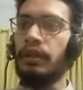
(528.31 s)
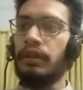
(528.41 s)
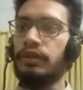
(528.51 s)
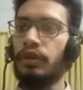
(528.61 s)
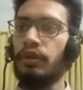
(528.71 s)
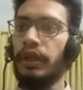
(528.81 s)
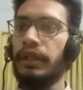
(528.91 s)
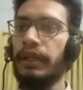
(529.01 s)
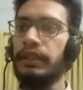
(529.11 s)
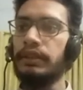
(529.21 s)
So it
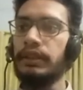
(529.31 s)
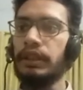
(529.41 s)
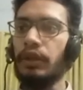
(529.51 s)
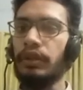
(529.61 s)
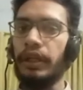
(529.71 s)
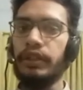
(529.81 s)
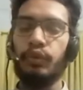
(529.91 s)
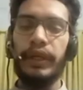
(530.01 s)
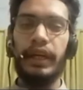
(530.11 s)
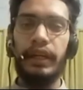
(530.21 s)
detects these outliers
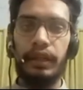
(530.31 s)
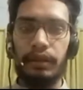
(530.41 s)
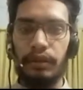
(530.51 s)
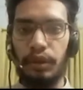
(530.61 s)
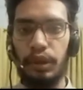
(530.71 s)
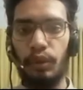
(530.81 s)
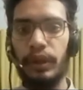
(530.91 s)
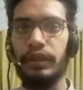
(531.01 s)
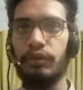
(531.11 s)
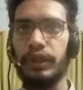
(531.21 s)
when I lower
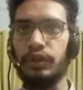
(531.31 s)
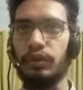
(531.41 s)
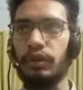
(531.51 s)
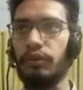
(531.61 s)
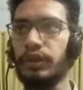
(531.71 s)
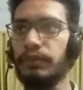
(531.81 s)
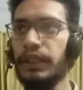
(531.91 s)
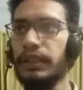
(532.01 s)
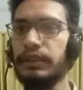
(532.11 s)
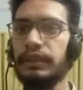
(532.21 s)
the threshold, which
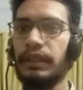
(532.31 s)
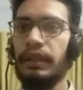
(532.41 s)
means